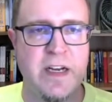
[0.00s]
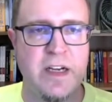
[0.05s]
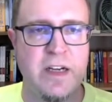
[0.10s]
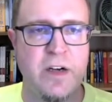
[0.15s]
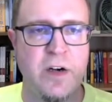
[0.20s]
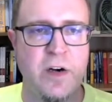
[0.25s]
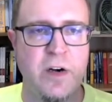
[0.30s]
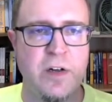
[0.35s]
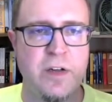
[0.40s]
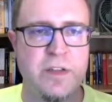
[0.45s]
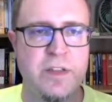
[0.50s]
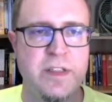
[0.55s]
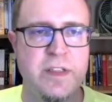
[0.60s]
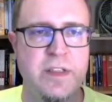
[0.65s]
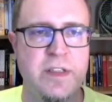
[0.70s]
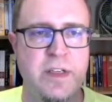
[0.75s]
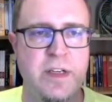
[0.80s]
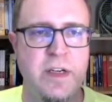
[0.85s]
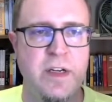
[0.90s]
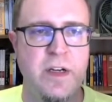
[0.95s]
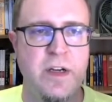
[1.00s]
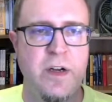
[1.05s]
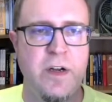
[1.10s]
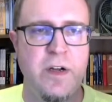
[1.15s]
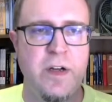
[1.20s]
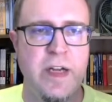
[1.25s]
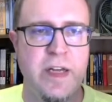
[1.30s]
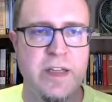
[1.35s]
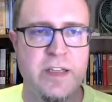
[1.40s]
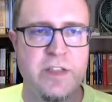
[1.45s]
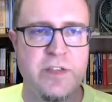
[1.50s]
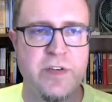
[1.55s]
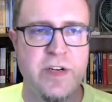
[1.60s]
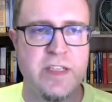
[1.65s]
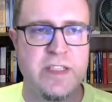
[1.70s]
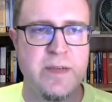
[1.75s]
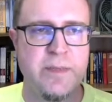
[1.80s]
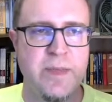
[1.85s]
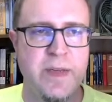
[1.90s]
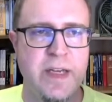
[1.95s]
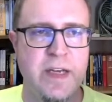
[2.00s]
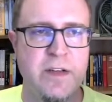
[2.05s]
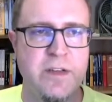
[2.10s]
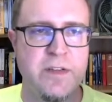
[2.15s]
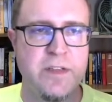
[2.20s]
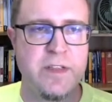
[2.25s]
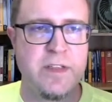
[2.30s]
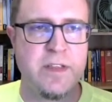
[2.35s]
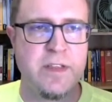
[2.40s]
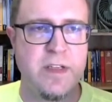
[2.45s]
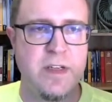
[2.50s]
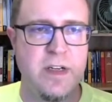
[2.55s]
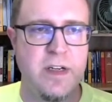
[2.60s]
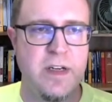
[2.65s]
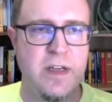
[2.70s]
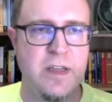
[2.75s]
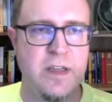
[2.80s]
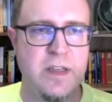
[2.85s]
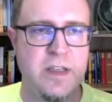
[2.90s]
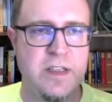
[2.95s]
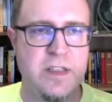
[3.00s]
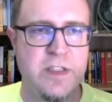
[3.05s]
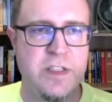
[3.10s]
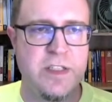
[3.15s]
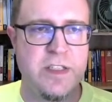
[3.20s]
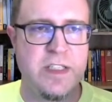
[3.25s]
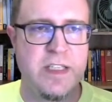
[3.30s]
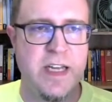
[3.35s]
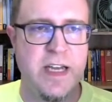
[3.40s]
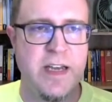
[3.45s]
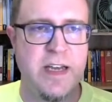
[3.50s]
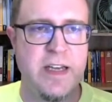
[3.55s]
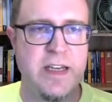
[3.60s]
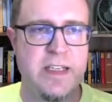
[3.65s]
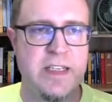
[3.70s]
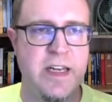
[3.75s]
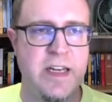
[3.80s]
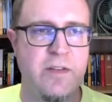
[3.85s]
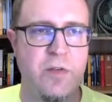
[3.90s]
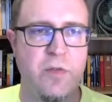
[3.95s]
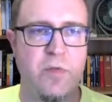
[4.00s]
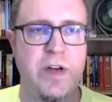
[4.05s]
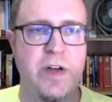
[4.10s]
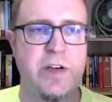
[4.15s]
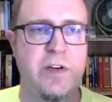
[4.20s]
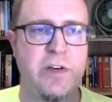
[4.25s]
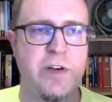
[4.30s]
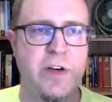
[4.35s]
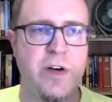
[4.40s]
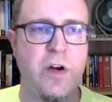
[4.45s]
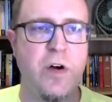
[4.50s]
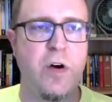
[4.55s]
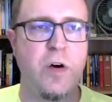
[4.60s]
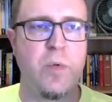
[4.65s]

called. Okay, let's try something else. Let's just say it's never rendered at all.